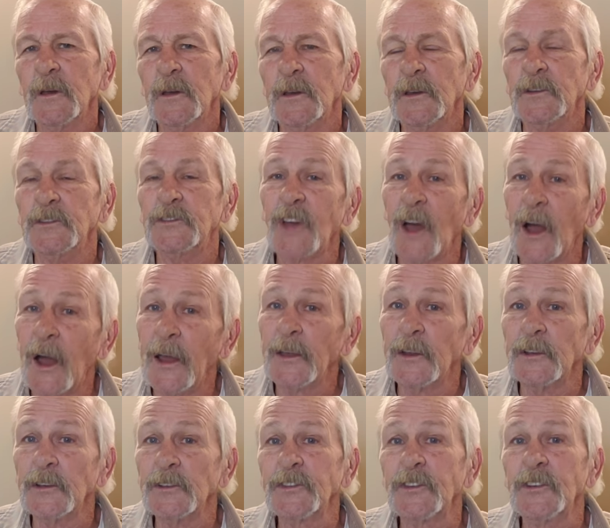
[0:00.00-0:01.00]
In
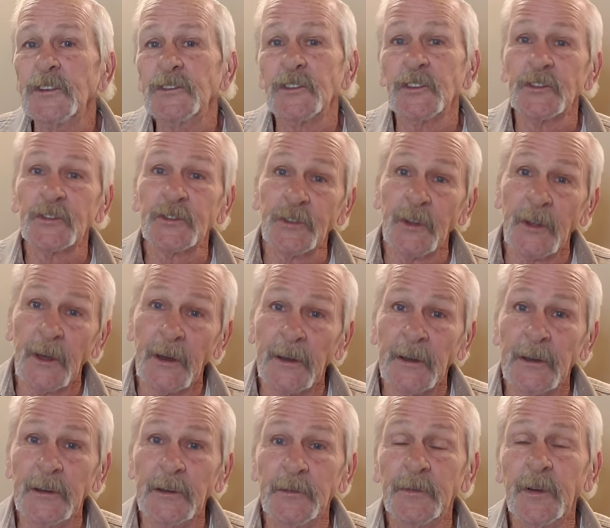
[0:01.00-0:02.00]
Titus, he's a
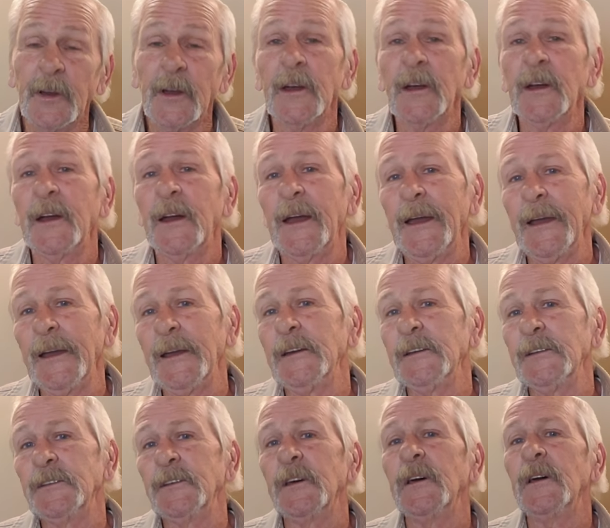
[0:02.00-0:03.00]
slave
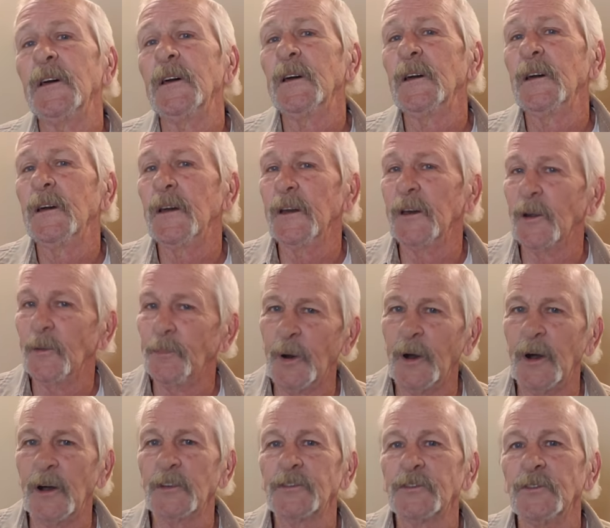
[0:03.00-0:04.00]
and an
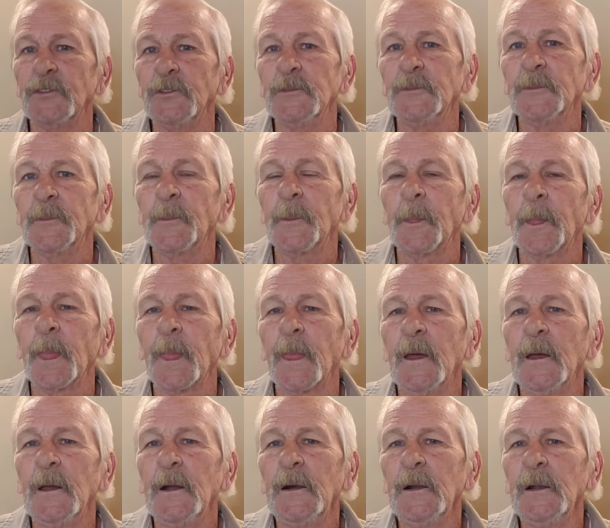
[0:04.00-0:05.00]
apostle.
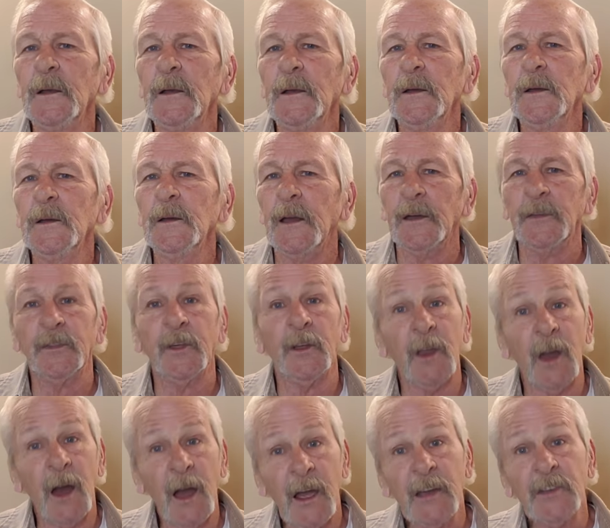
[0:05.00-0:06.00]
And the
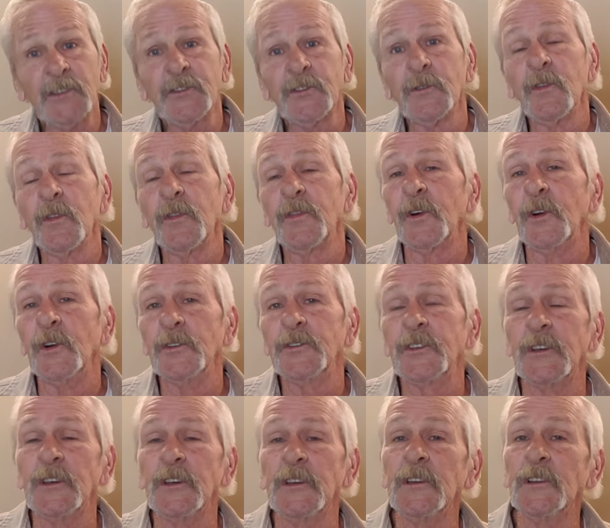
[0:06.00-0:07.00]
last of the
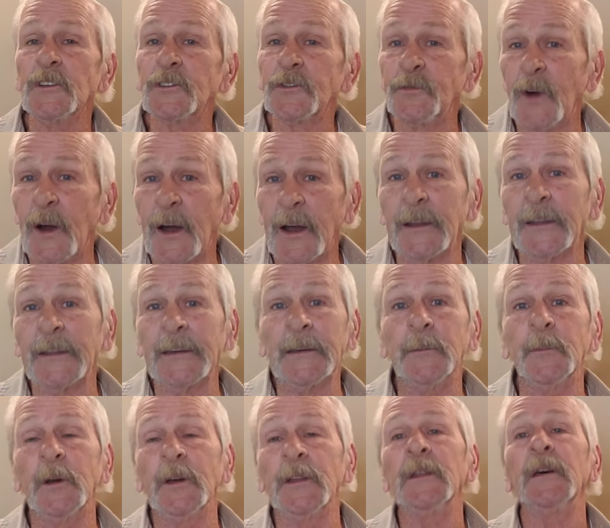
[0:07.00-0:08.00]
13 is
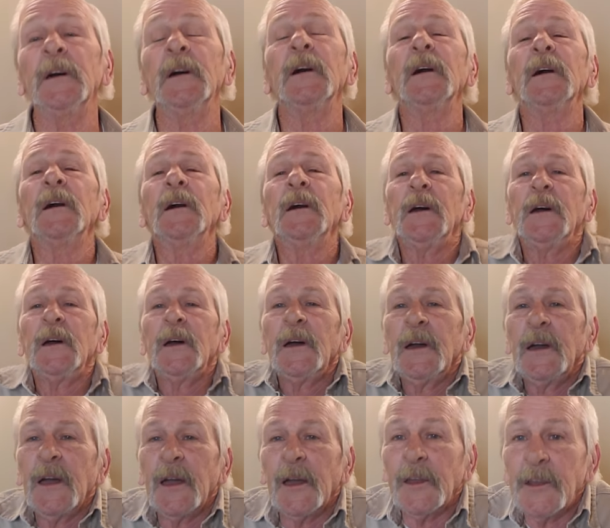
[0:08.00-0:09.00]
Philemon,
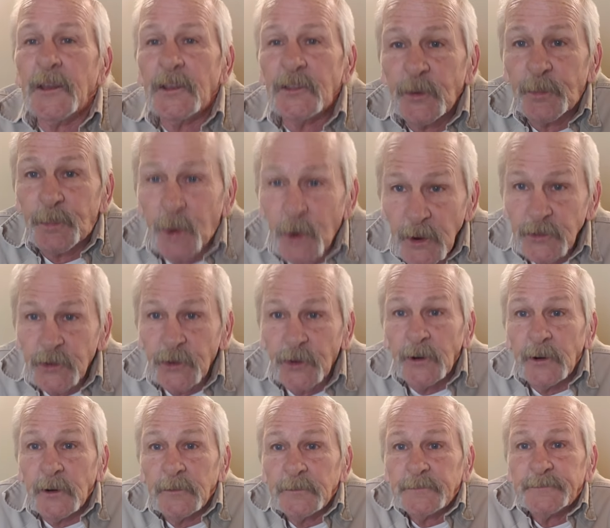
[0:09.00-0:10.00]
and he's a
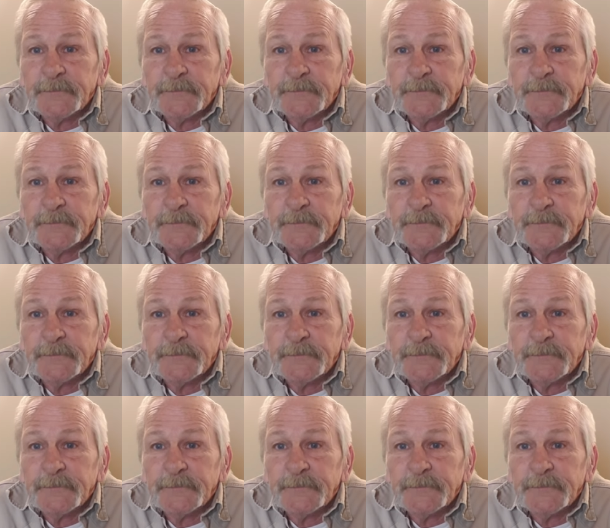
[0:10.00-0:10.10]
prisoner.